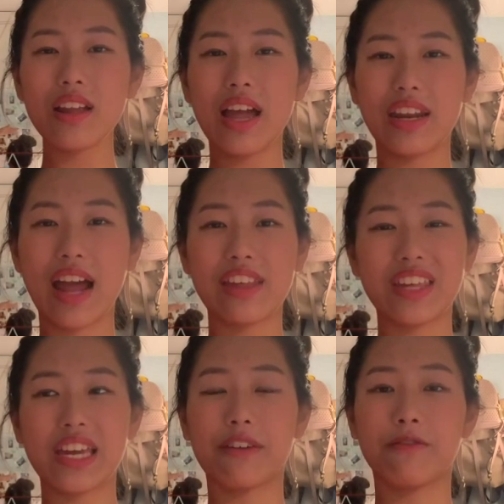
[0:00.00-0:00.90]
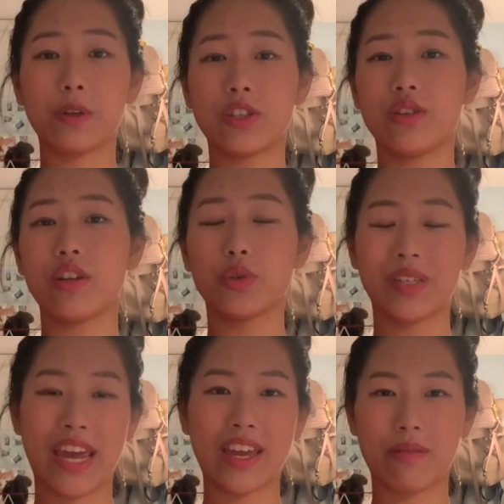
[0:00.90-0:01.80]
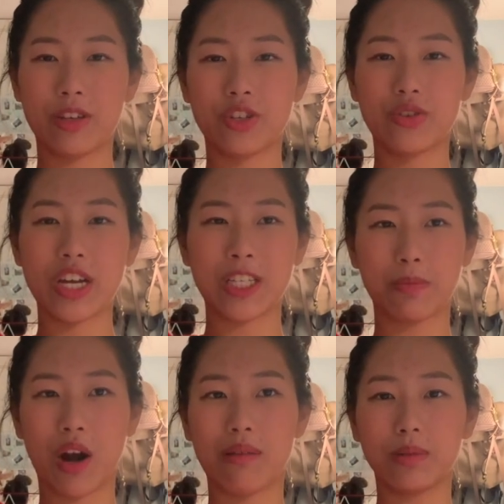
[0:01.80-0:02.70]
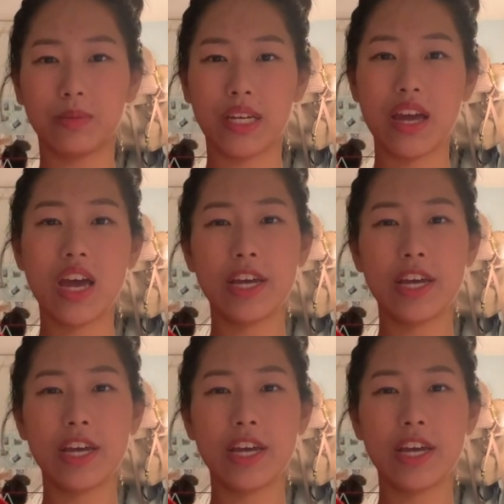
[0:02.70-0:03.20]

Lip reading: And I think for students who take chemistry, it's probably